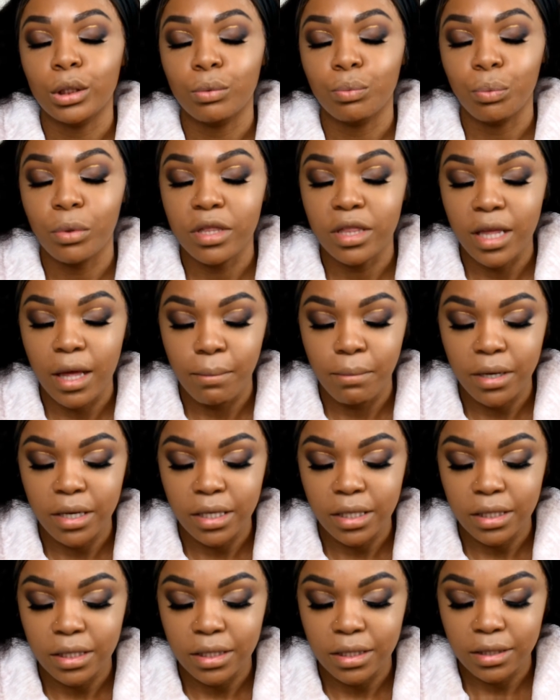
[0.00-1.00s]
With that
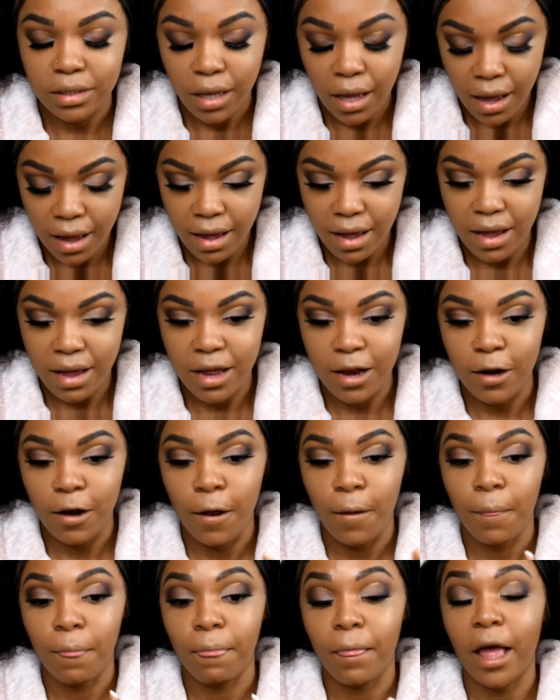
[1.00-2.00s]
being said,
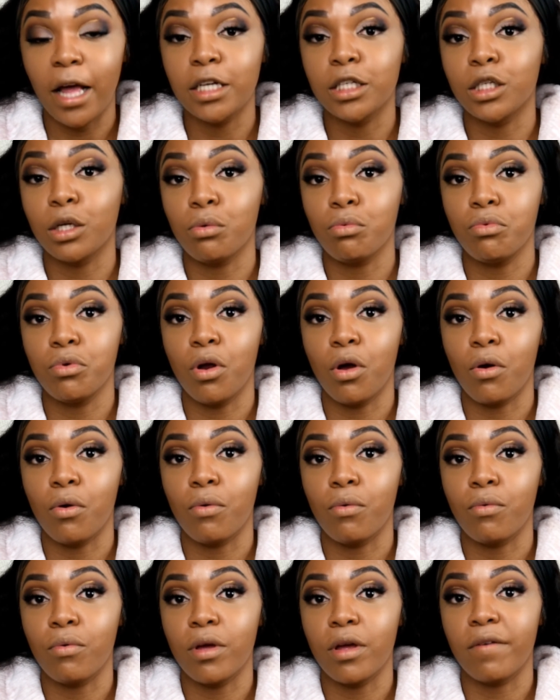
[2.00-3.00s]
I don't know
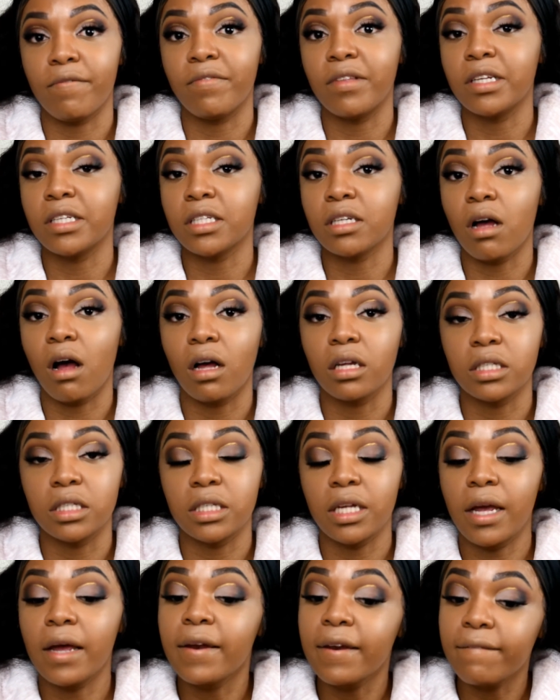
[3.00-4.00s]
if this causes
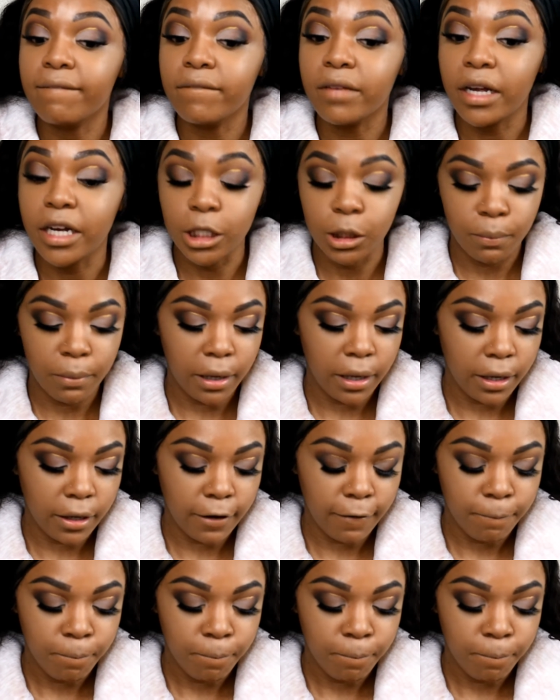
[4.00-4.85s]
any flashback.